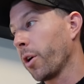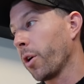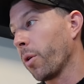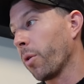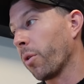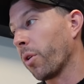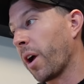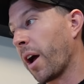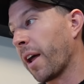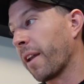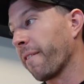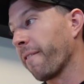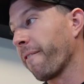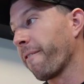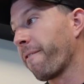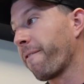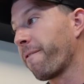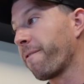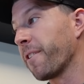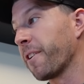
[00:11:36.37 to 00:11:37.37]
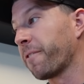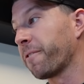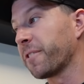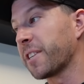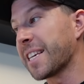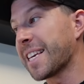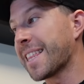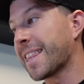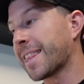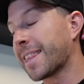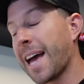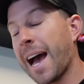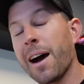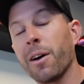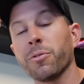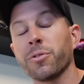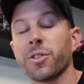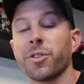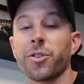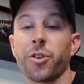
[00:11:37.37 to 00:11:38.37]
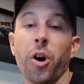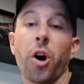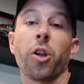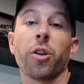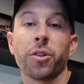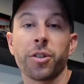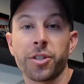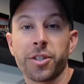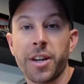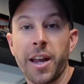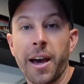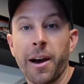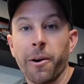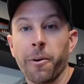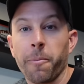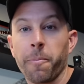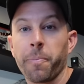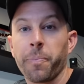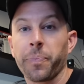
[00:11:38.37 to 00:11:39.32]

We're at $50,000 now,